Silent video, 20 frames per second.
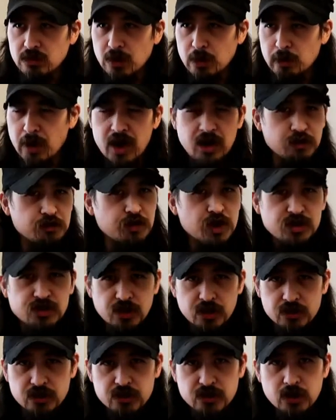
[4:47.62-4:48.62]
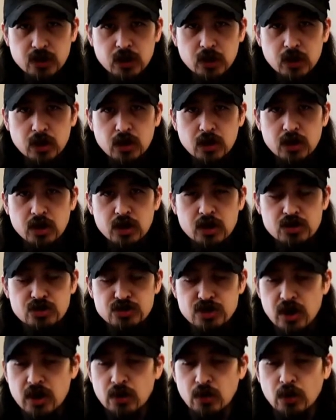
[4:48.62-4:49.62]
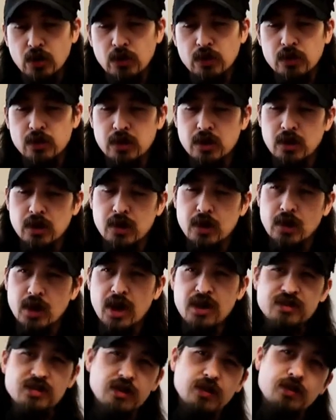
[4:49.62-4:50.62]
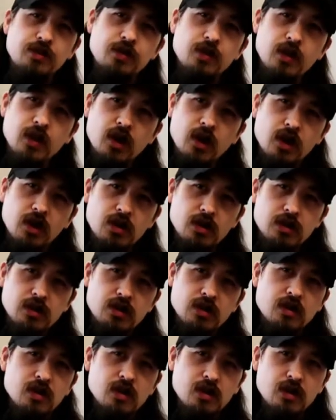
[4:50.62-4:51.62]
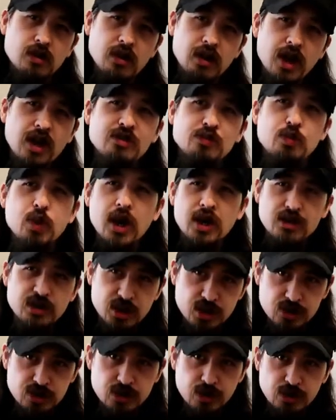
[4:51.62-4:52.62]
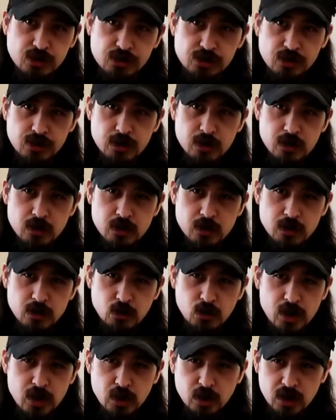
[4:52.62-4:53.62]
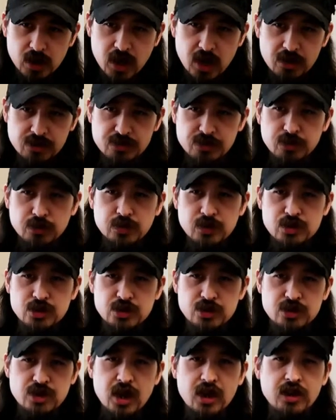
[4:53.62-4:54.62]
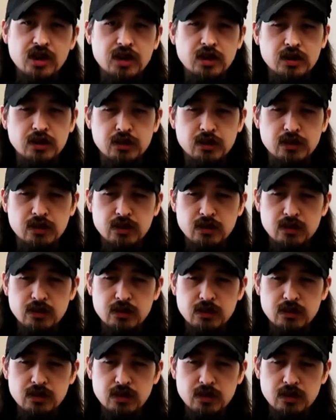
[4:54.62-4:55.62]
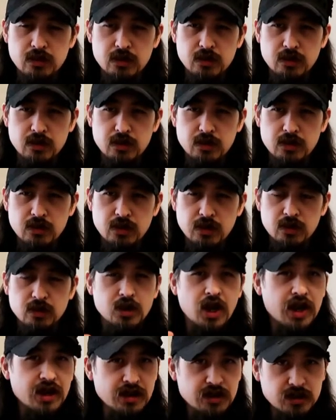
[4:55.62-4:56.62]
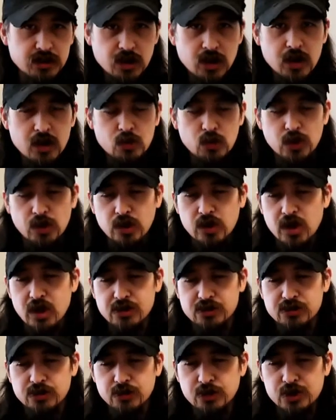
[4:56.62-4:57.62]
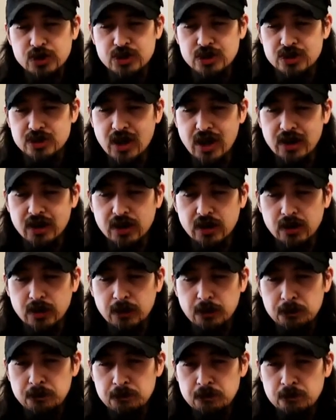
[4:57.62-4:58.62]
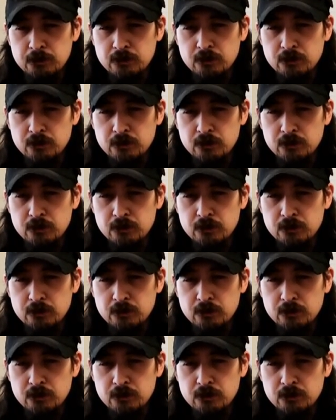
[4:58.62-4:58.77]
the metaphysics in general. As if, as practitioners, we are constantly shedding the light. We are constantly shedding